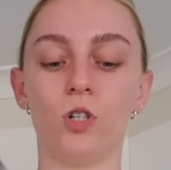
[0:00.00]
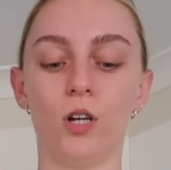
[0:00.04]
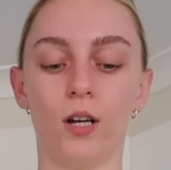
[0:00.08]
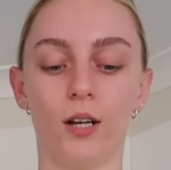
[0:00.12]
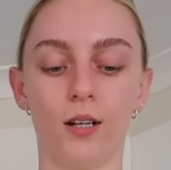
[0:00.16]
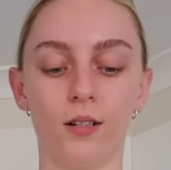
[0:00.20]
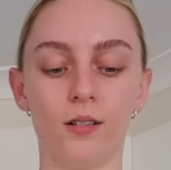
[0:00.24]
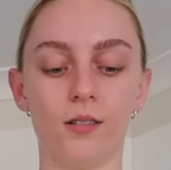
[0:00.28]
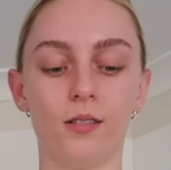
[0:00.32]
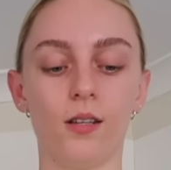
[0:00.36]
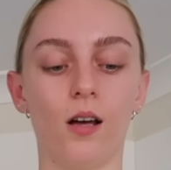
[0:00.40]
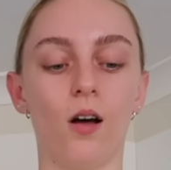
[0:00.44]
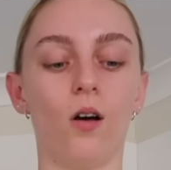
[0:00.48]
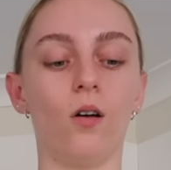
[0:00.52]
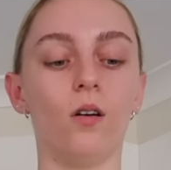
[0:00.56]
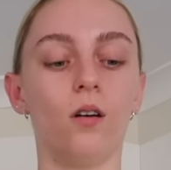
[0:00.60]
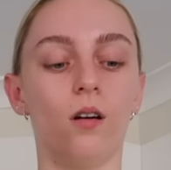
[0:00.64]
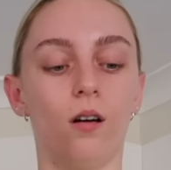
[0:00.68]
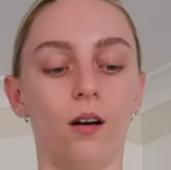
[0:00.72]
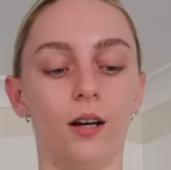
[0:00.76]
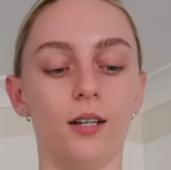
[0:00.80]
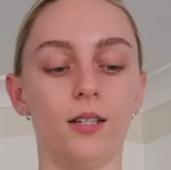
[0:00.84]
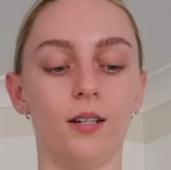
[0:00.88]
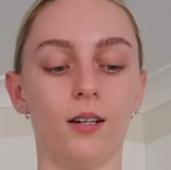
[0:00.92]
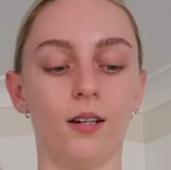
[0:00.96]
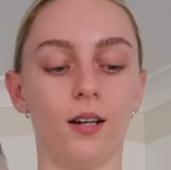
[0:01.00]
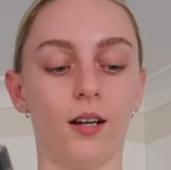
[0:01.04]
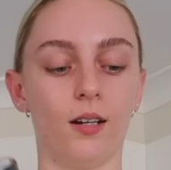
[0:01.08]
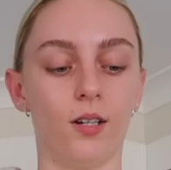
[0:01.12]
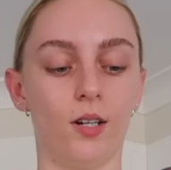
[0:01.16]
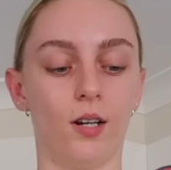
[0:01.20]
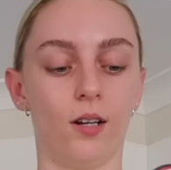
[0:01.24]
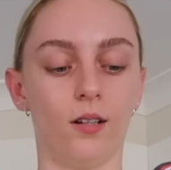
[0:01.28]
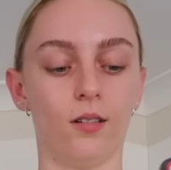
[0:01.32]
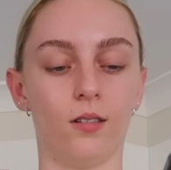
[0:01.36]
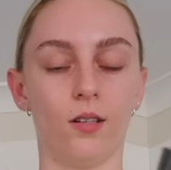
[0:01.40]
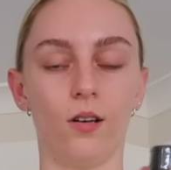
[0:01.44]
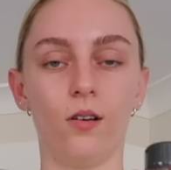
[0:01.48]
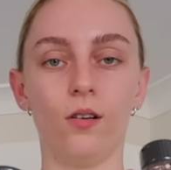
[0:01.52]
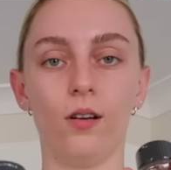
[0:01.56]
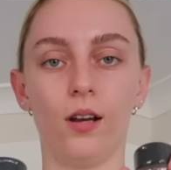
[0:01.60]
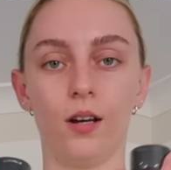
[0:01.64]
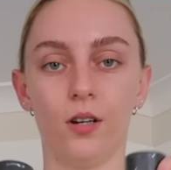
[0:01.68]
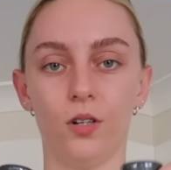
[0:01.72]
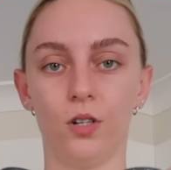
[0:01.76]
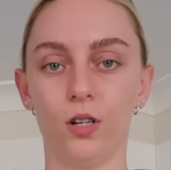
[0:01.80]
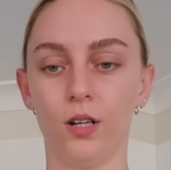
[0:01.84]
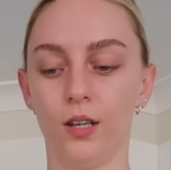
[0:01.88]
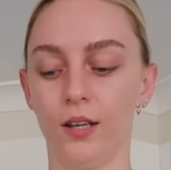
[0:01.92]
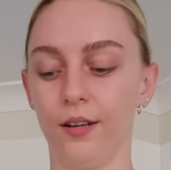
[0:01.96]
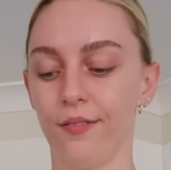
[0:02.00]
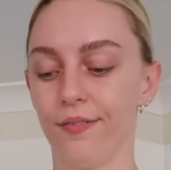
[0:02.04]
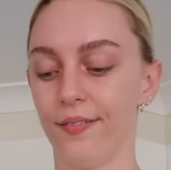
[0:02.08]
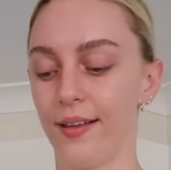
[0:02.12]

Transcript: chicken salt, I did get chicken salt and chili